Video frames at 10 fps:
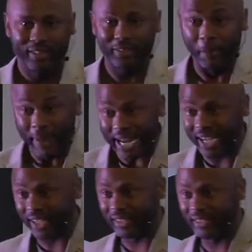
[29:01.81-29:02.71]
the
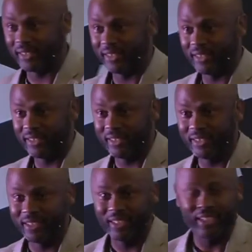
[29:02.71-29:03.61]
man.
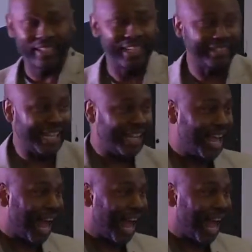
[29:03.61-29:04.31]
He said,